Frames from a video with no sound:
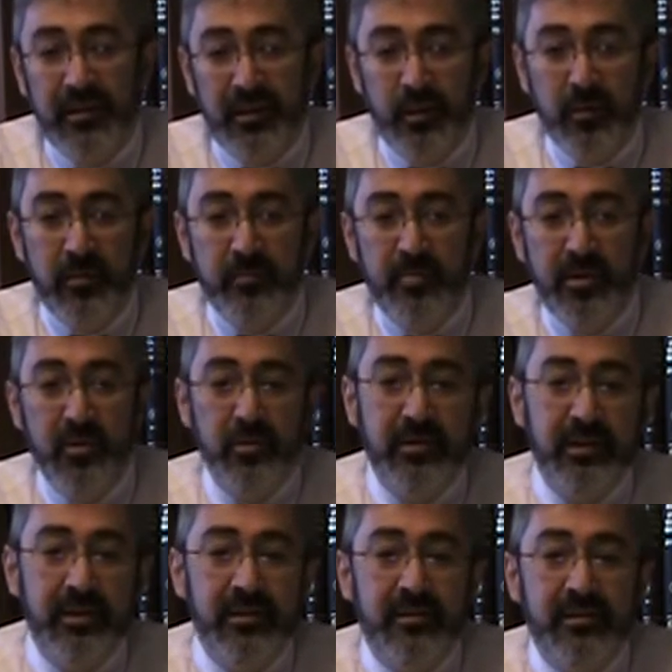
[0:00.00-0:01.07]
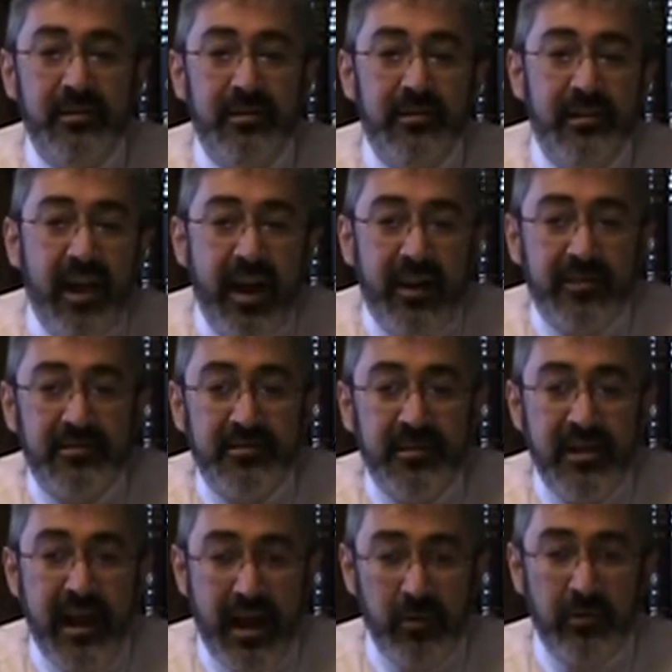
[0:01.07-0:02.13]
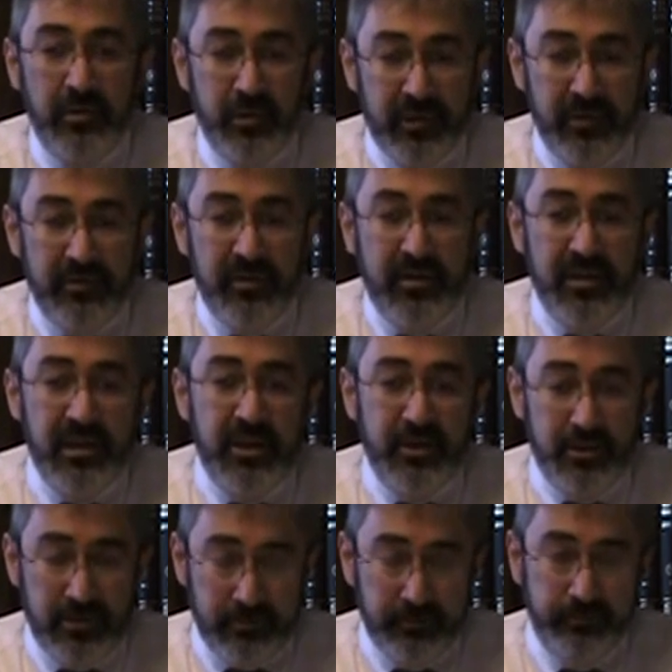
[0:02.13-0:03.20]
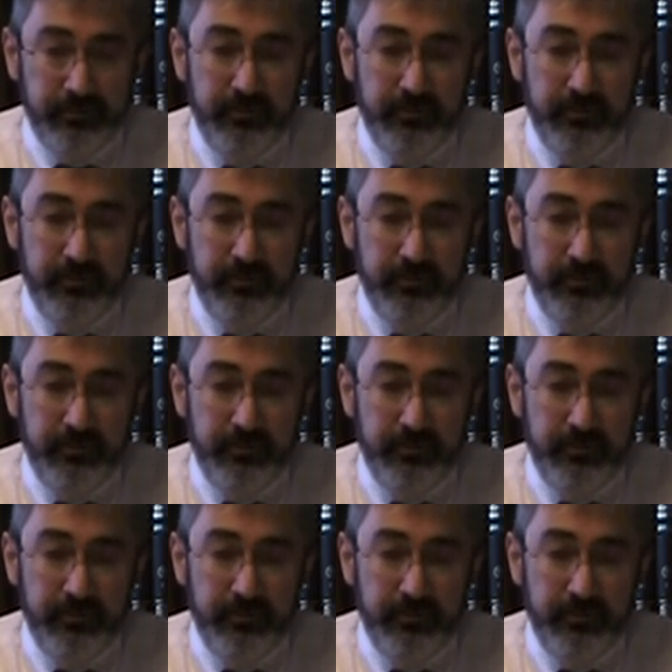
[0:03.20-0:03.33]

to impute into the text the outlook of the teacher.